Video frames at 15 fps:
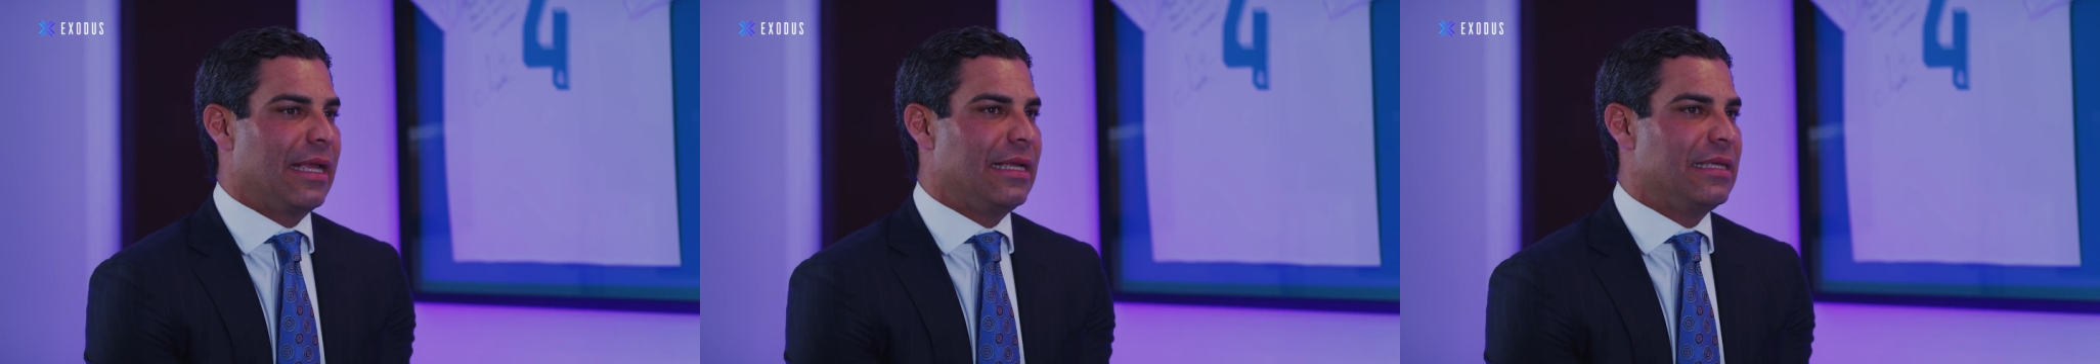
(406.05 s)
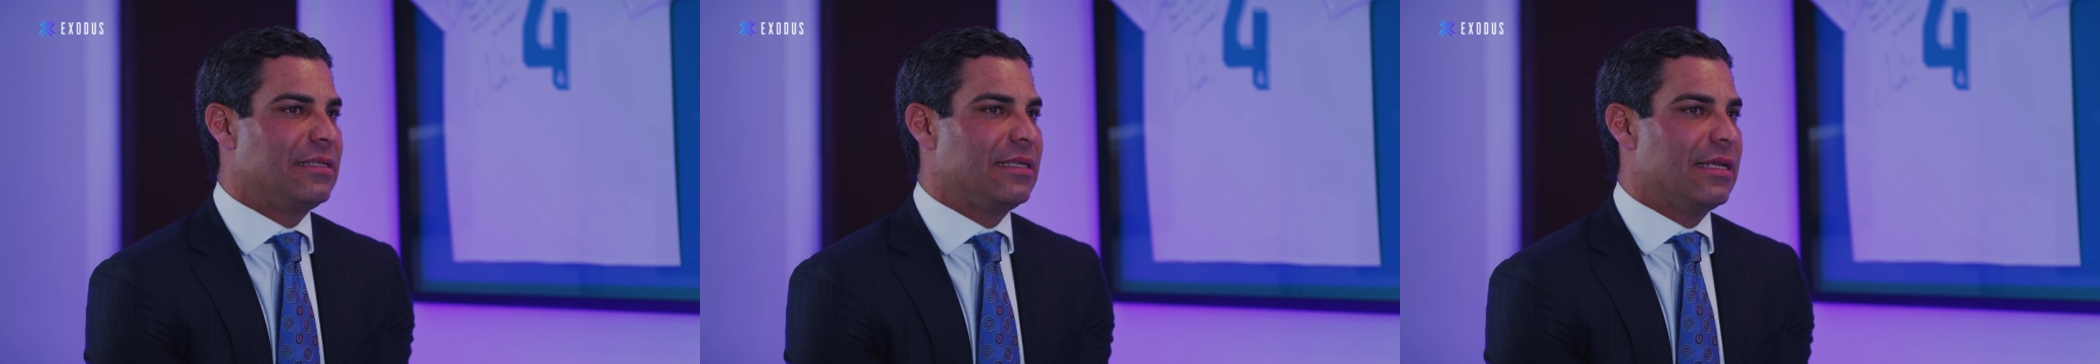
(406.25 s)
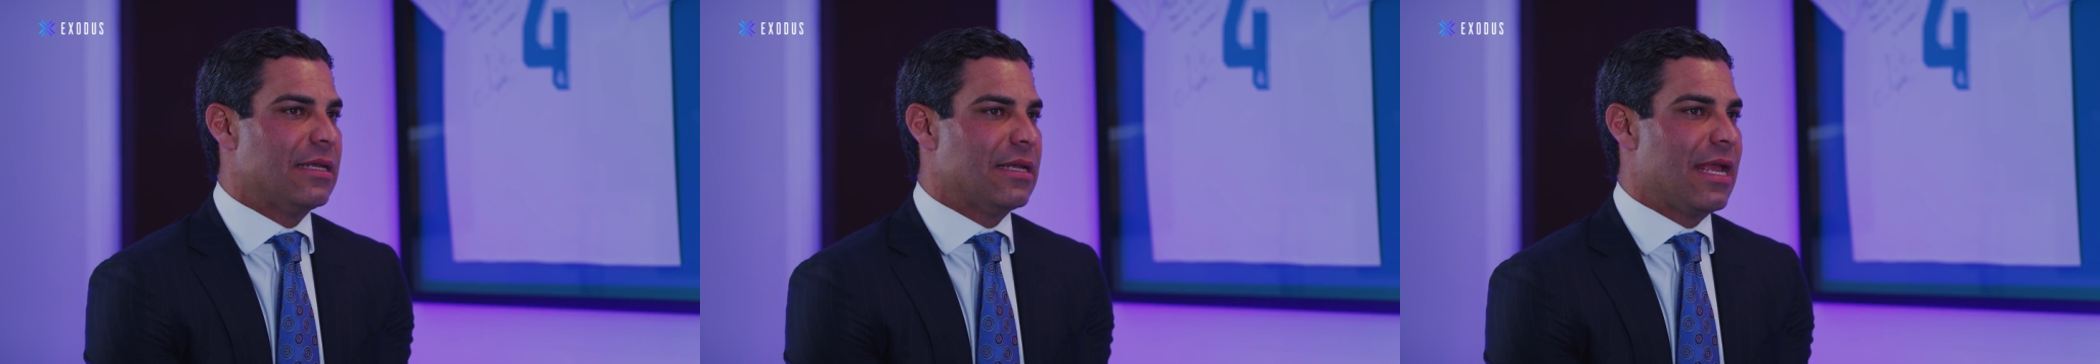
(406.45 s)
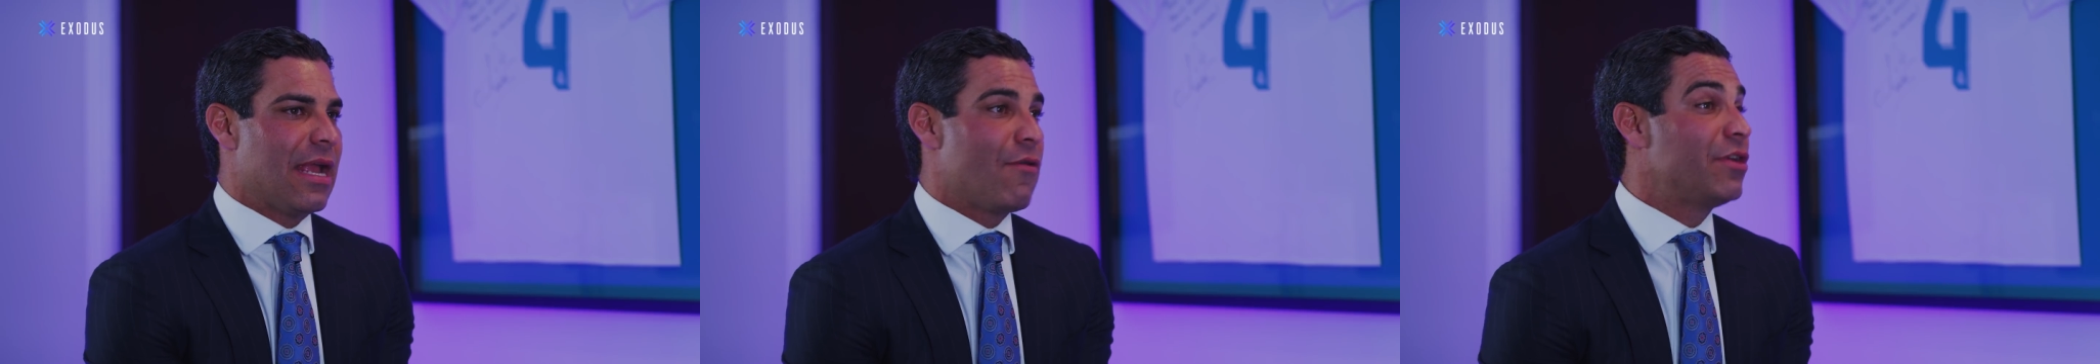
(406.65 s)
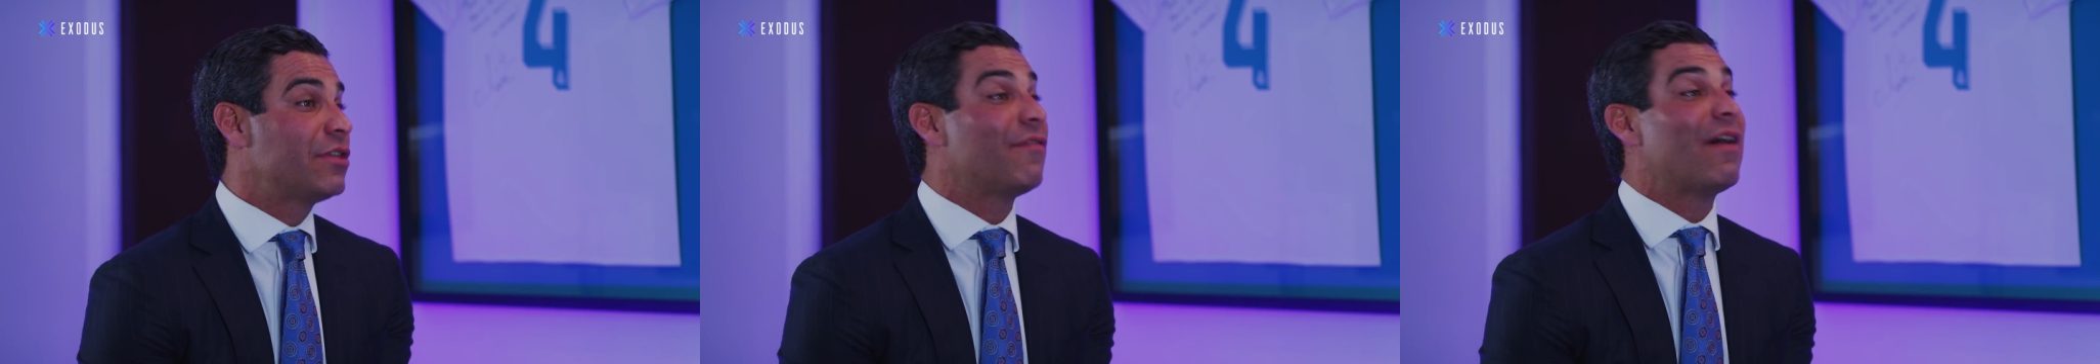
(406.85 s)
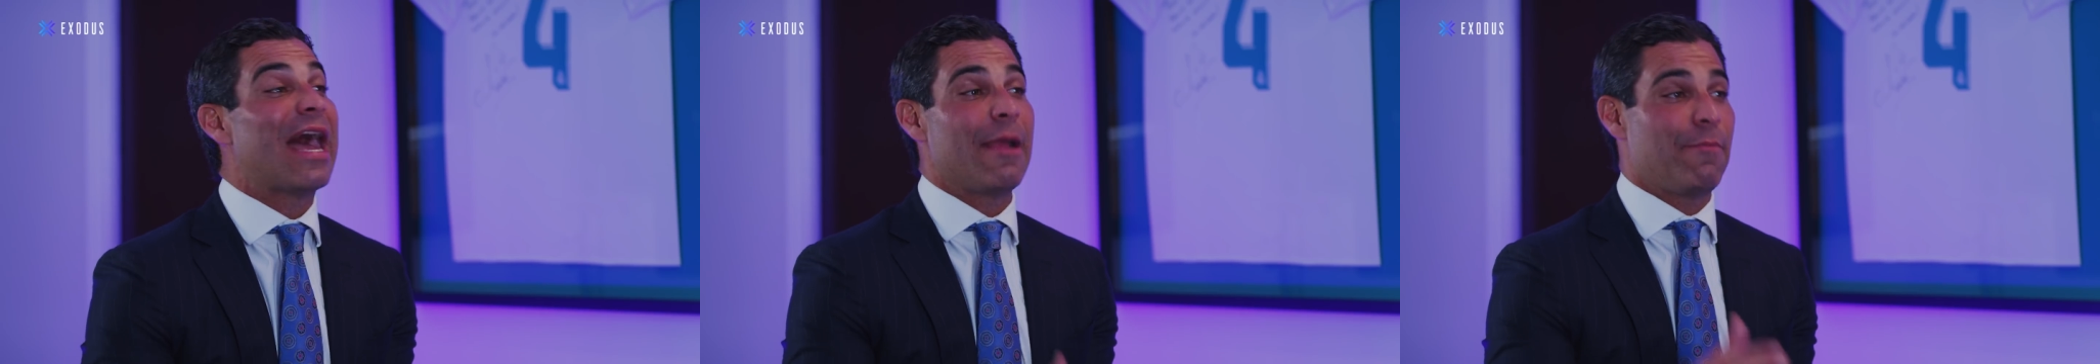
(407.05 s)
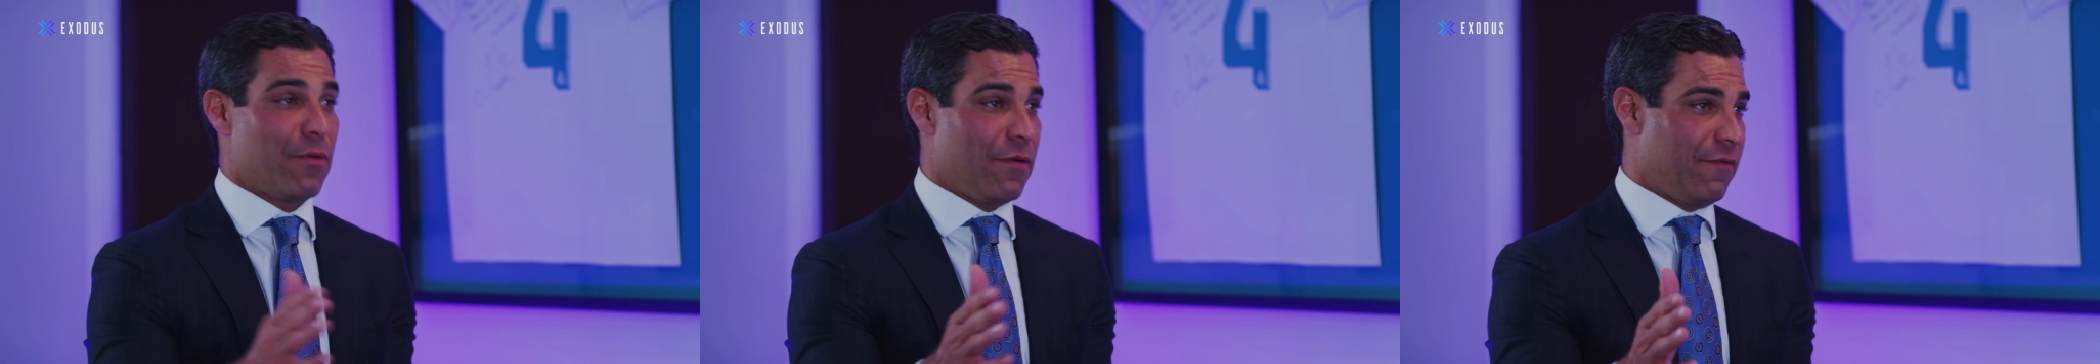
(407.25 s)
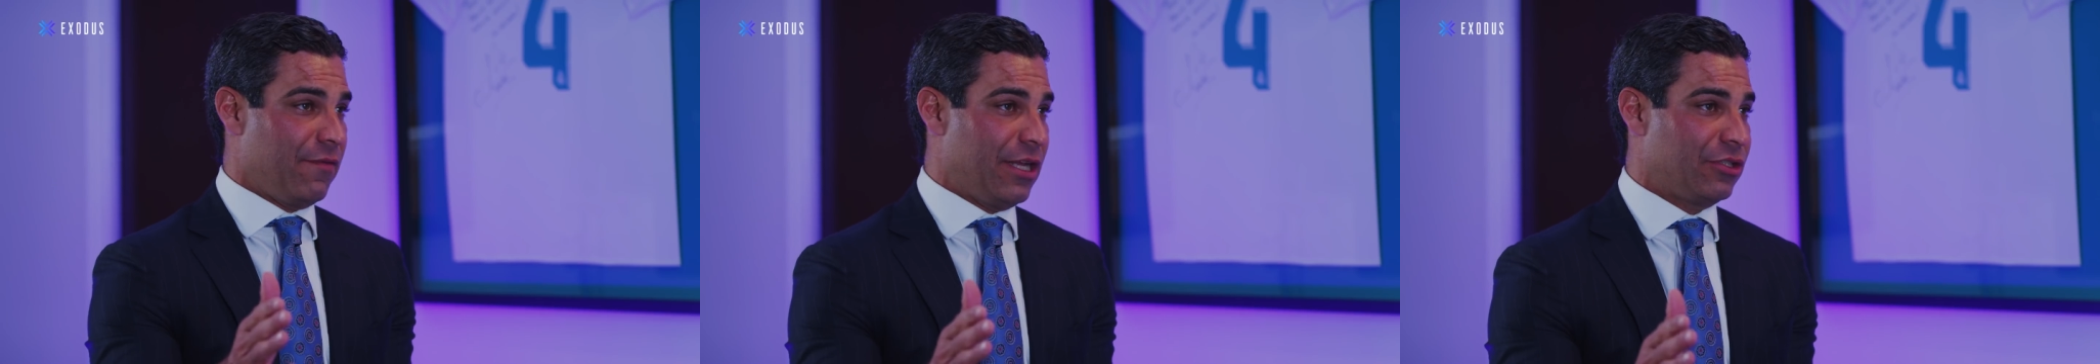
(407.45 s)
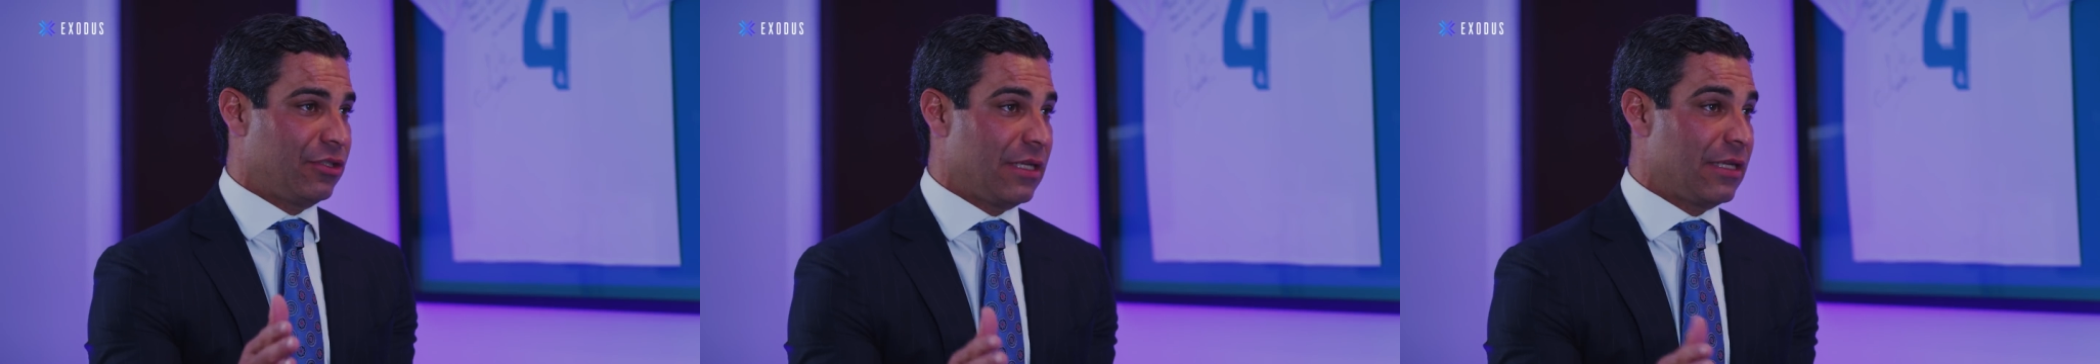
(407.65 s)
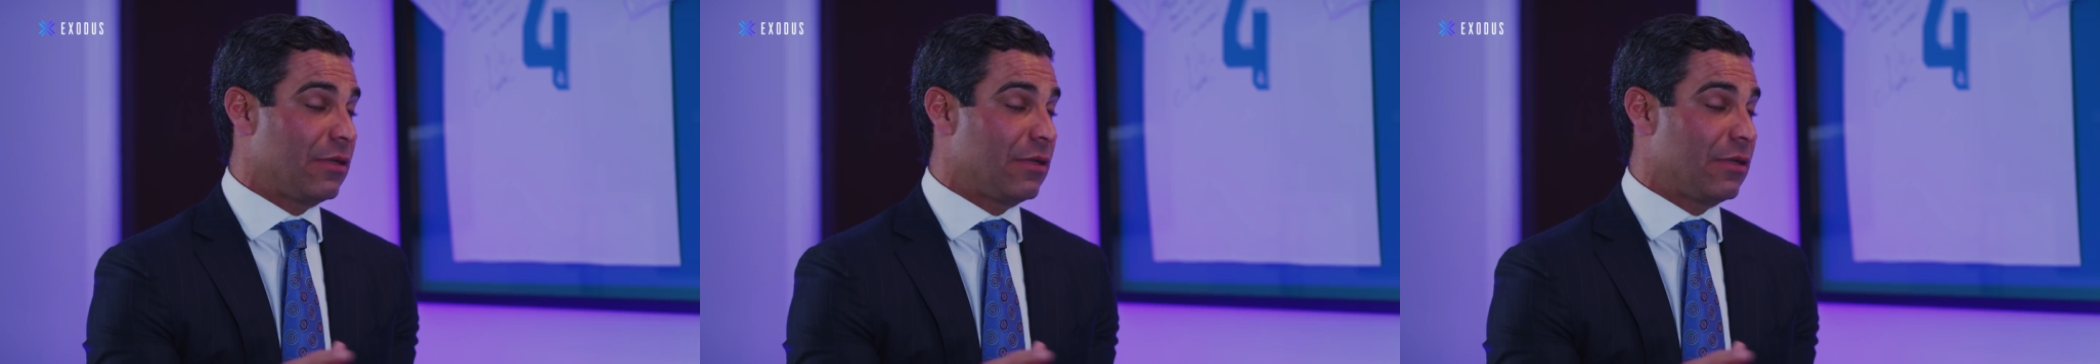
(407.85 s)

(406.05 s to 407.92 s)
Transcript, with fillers: is in areas of hyperinflation.